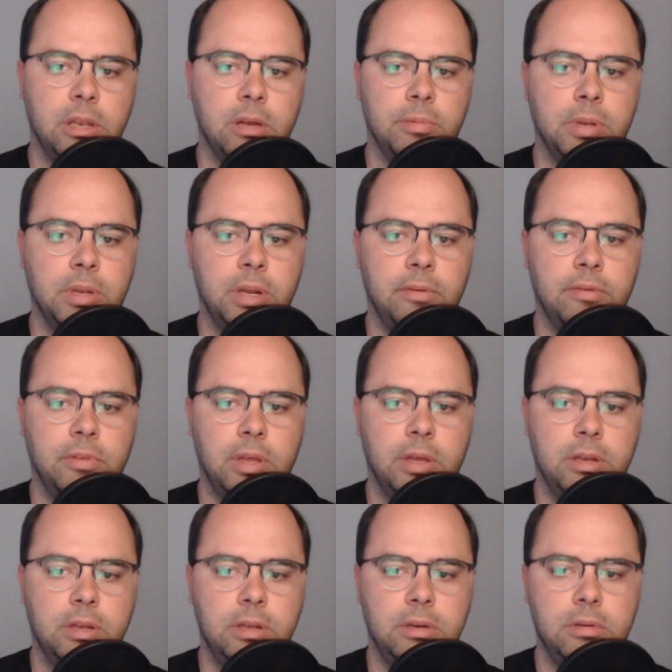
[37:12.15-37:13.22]
But then after
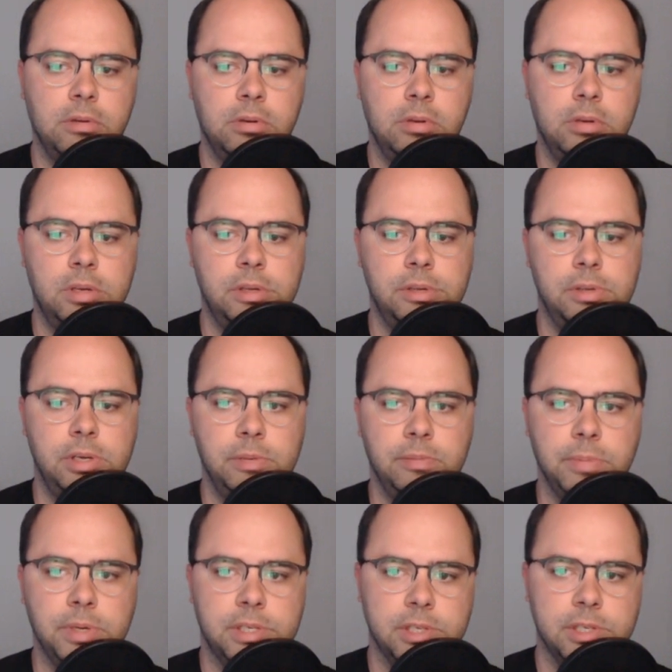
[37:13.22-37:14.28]
that, he'd
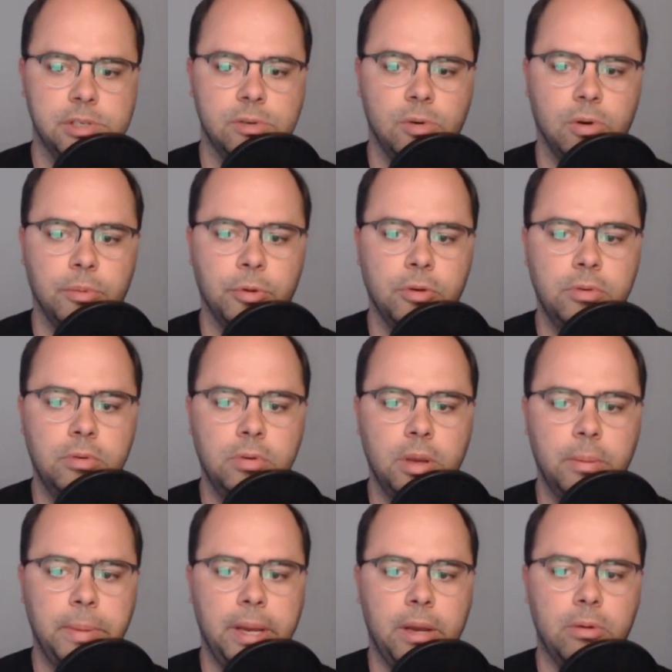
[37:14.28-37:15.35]
missed his normal
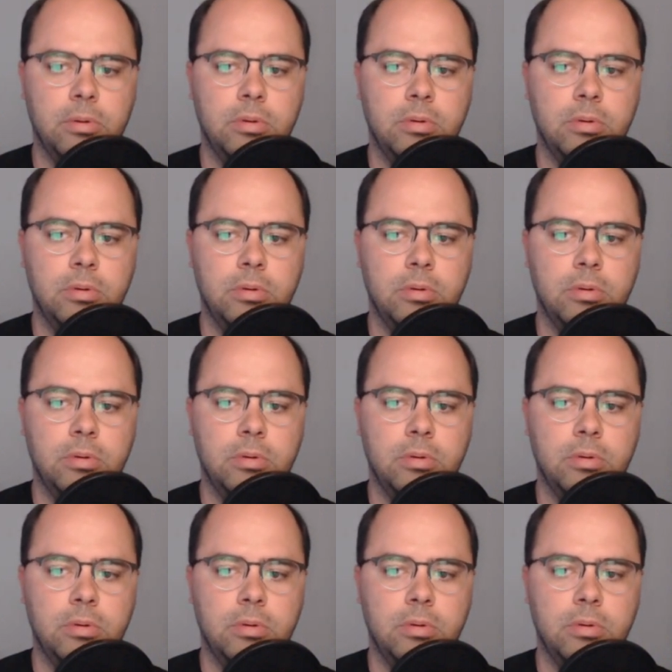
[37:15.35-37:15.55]
amount.